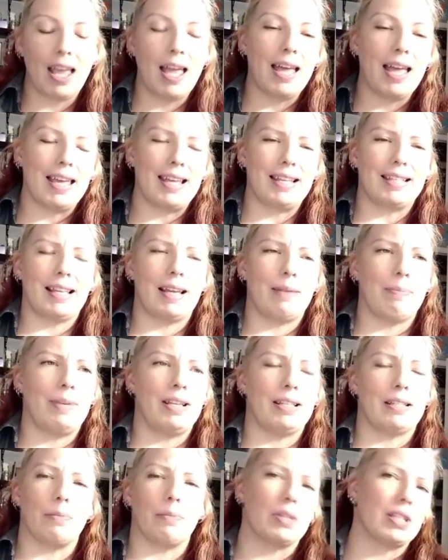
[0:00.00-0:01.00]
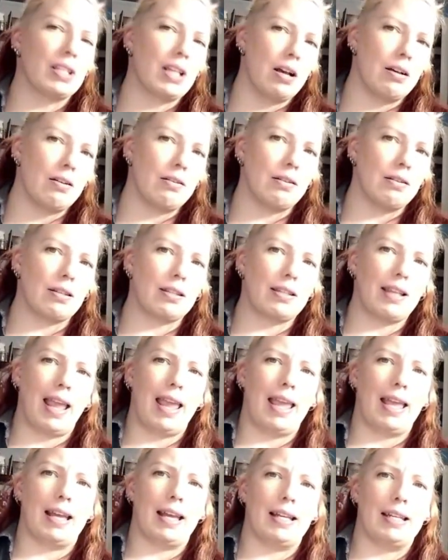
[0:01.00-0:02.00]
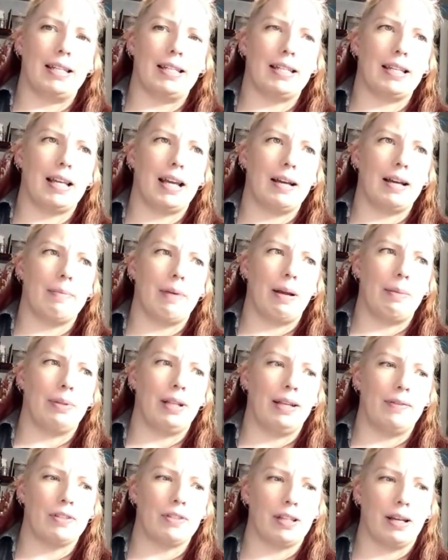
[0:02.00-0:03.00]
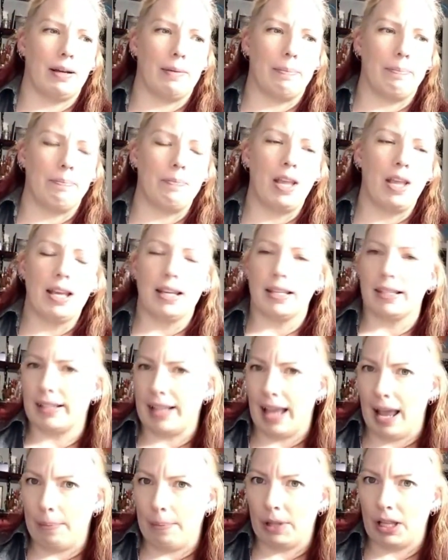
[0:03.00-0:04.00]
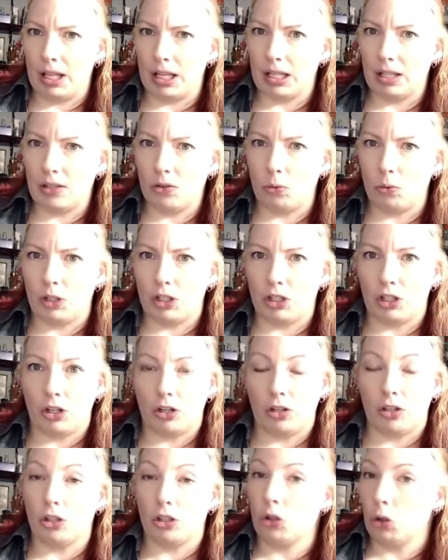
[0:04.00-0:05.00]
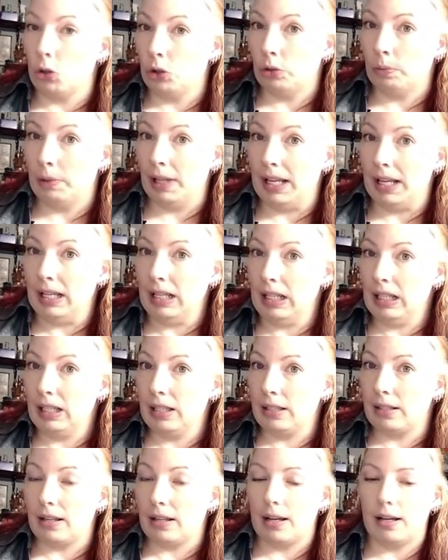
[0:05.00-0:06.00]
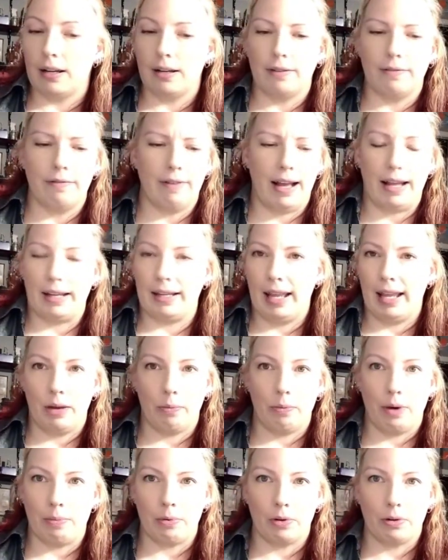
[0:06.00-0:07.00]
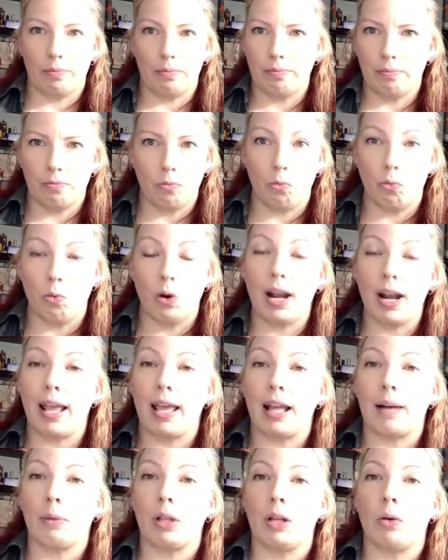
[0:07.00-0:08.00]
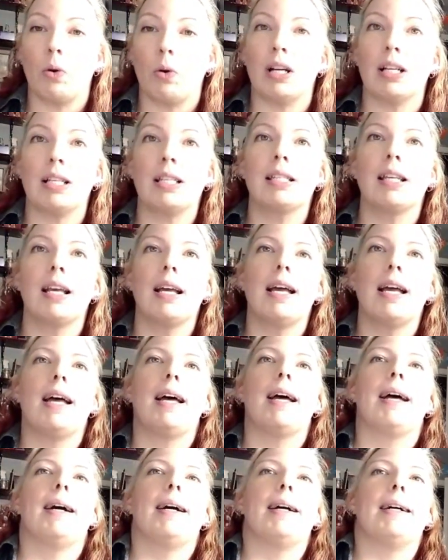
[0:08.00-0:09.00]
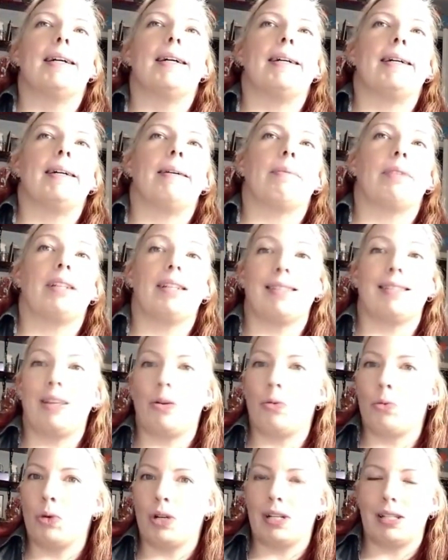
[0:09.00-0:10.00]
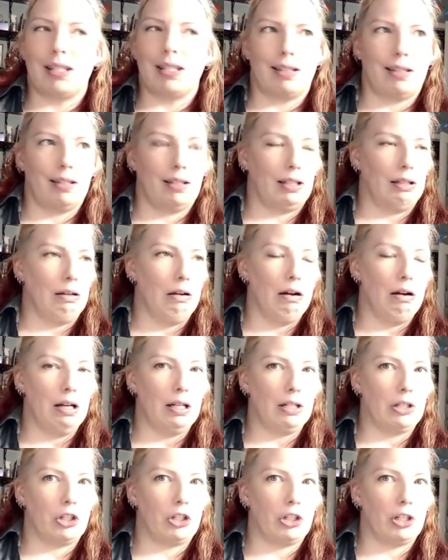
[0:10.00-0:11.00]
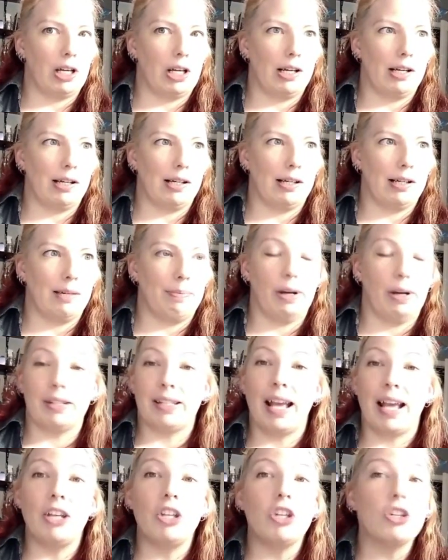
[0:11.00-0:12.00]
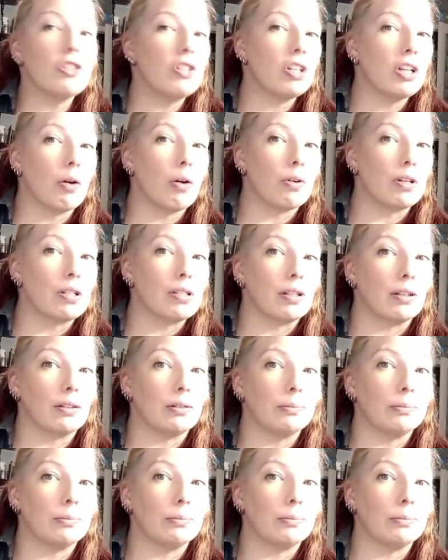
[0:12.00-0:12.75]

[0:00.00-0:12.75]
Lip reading: He sent me some skulls and I believe some scapulas, which are the shoulder blades of, I can't remember what animal it was, because it was, gosh, about 10 years ago or so.